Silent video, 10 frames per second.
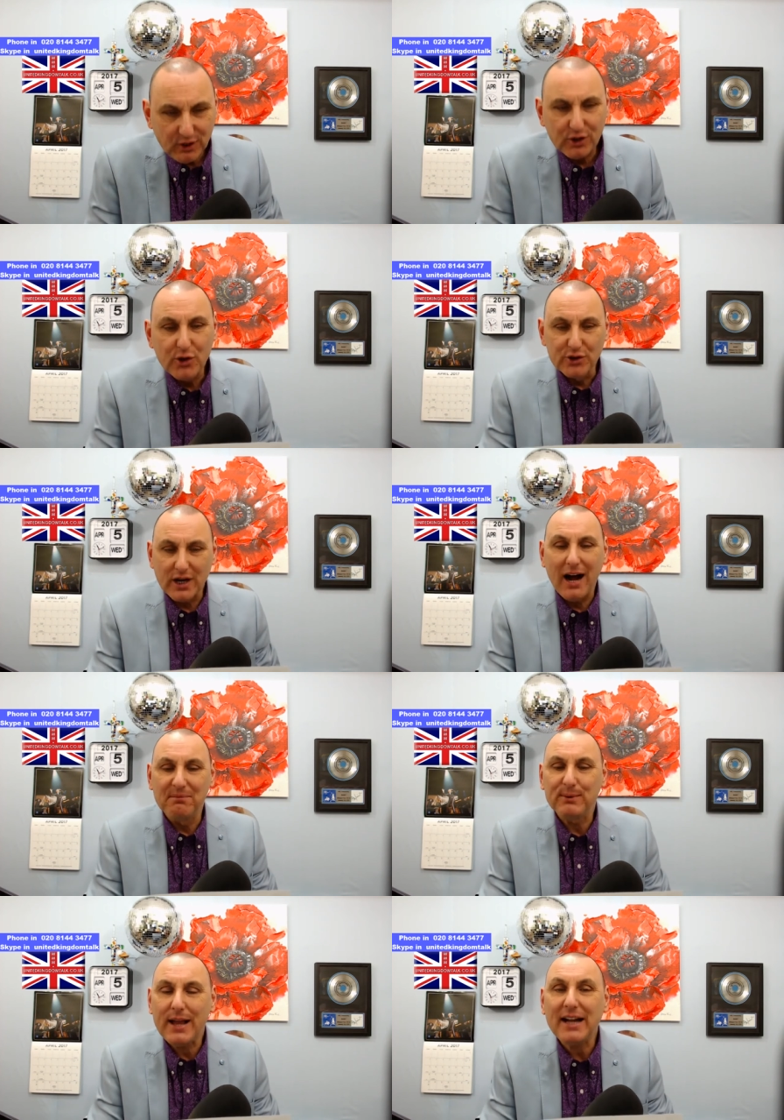good.
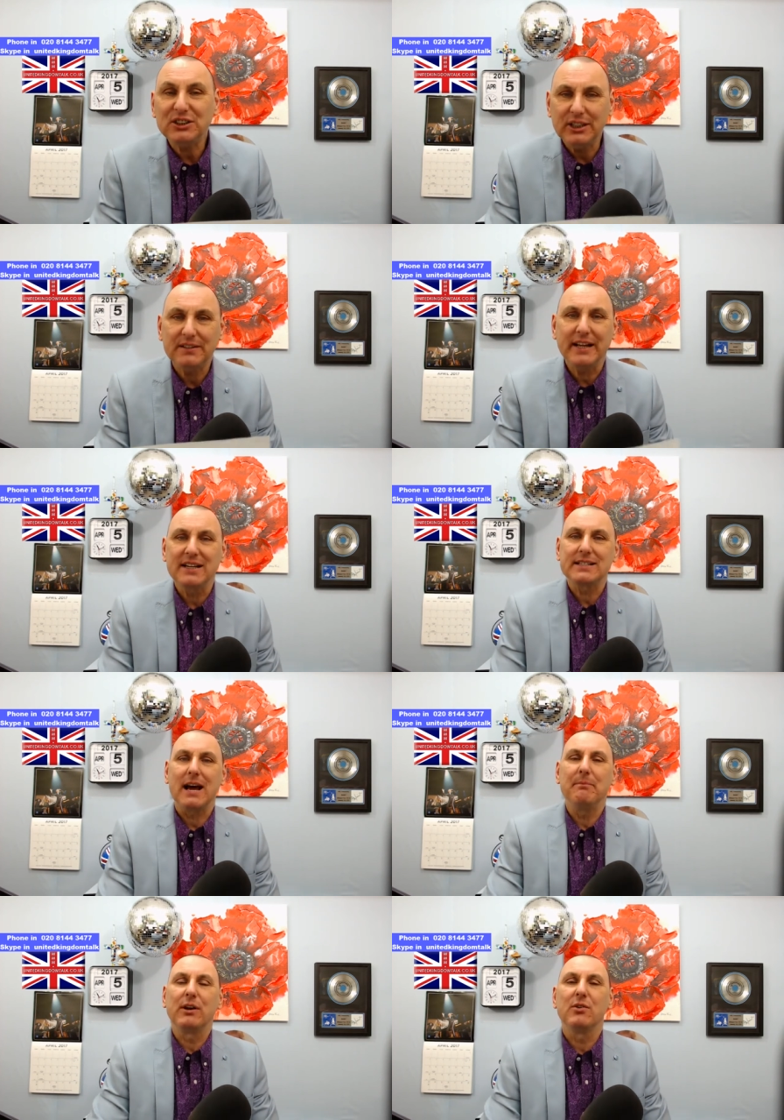I'm glad she thinks
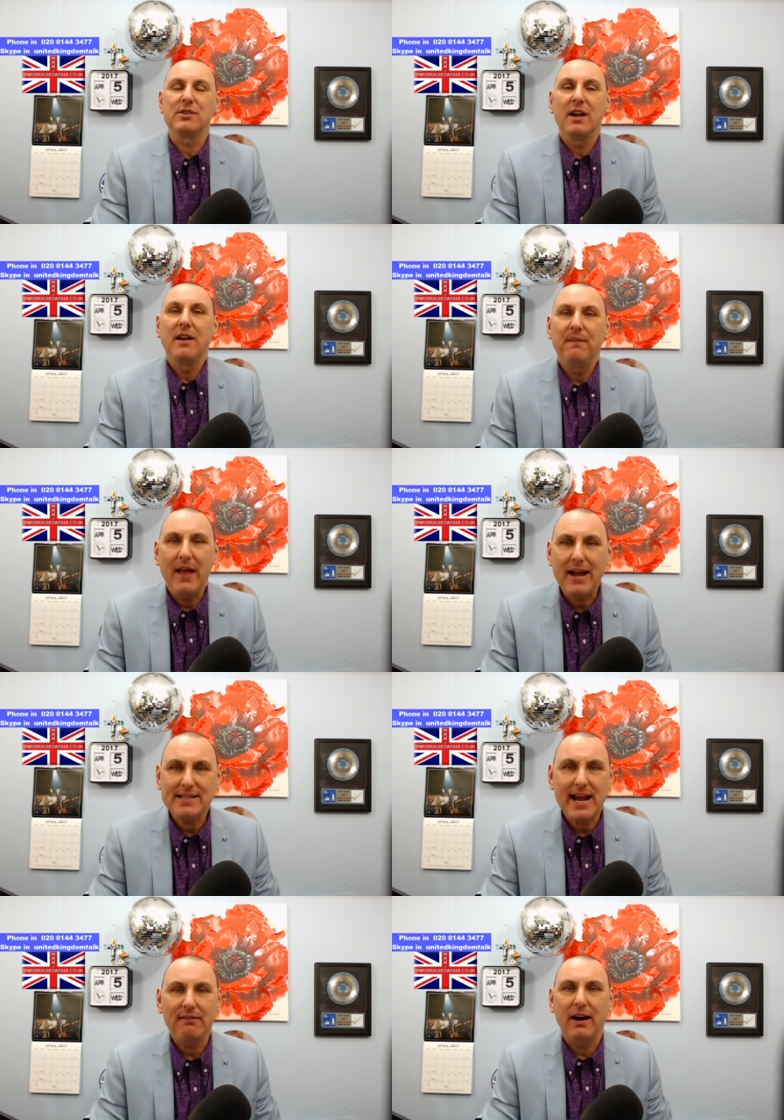that because
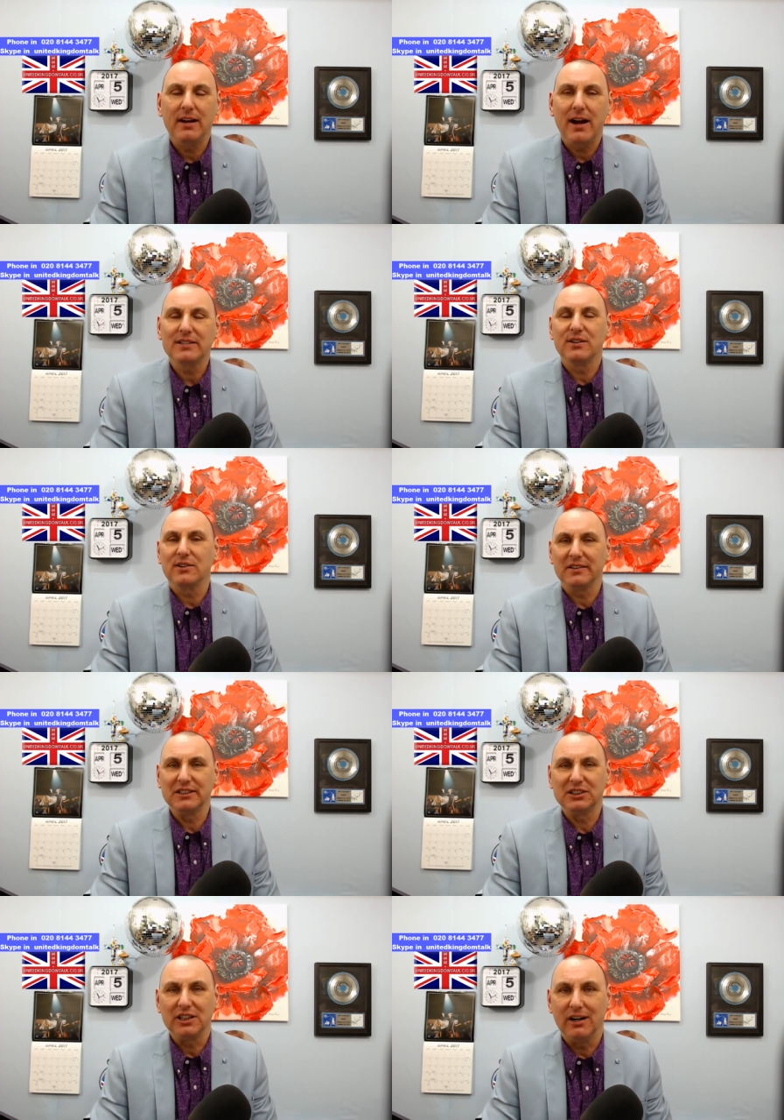that's how I like to look at
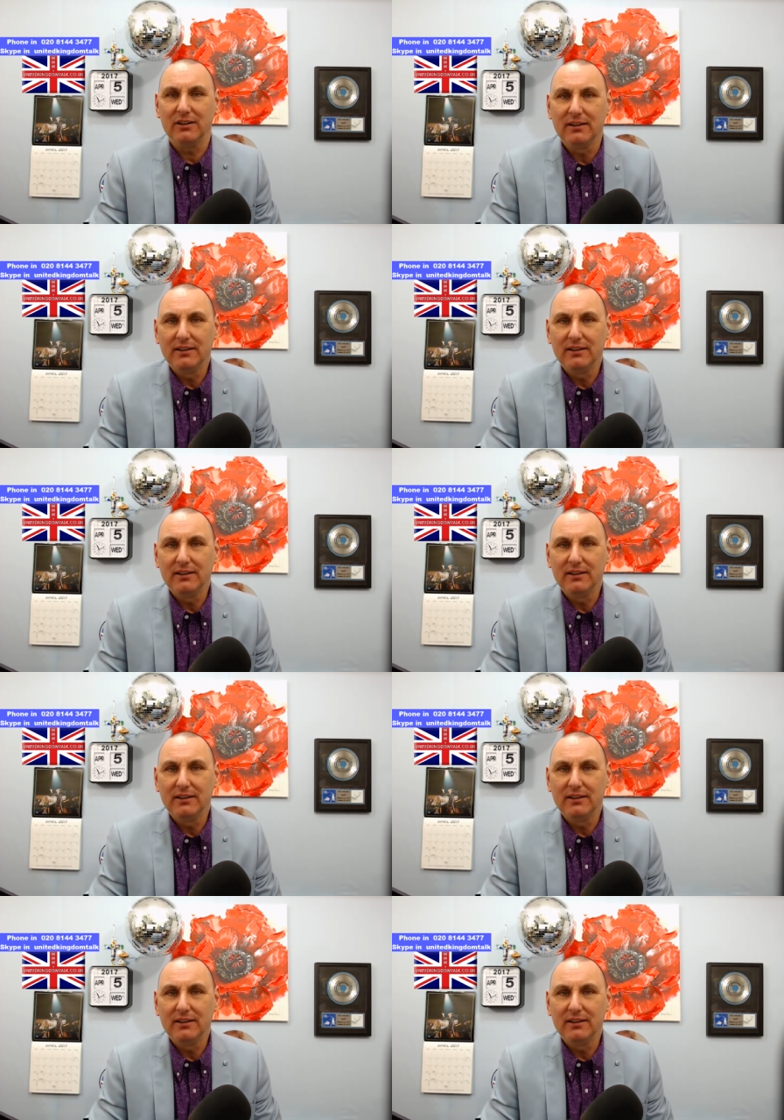this show.